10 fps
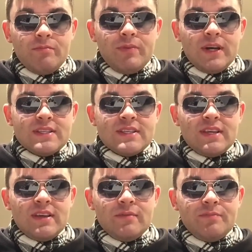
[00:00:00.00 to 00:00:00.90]
But
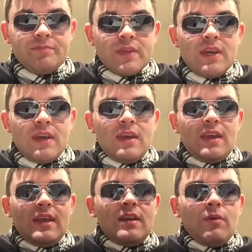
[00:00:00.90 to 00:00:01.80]
in
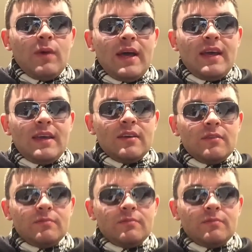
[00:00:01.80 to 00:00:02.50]
a way,